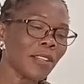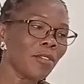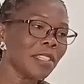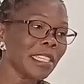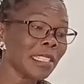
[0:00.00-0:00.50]

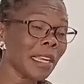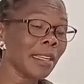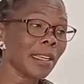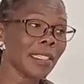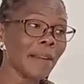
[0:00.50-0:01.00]
Not just
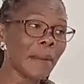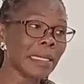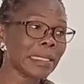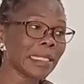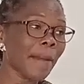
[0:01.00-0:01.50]
agriculture,
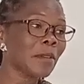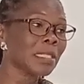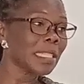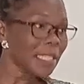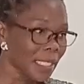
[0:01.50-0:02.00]
but
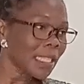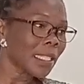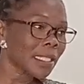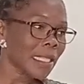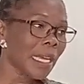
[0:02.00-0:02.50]

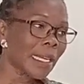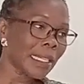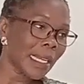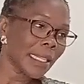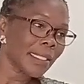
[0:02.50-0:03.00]
subsistence
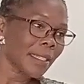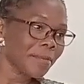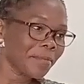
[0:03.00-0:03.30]
agriculture,